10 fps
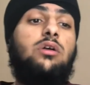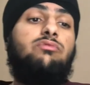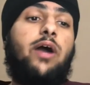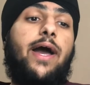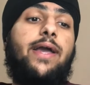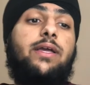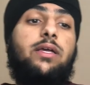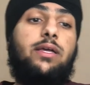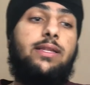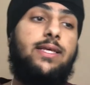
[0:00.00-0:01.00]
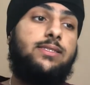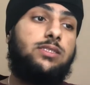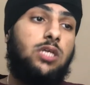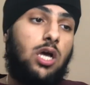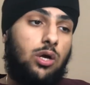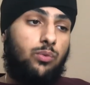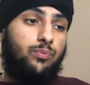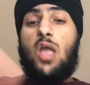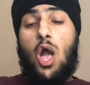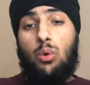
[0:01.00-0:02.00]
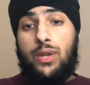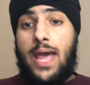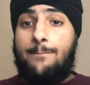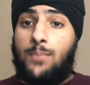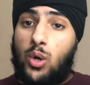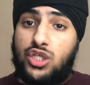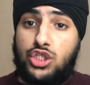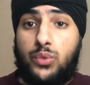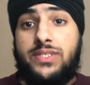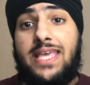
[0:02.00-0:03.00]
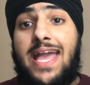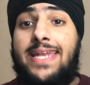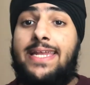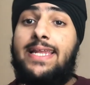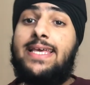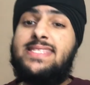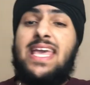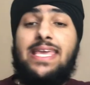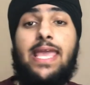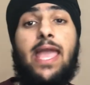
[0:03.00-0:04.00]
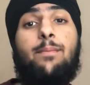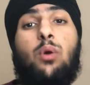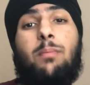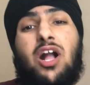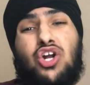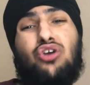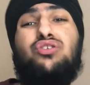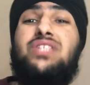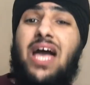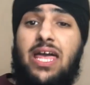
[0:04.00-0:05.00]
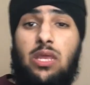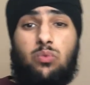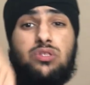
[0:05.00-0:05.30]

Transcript: Bye, let's go. Oh, that boy's so scandalous. Yeah, but my girl's out and he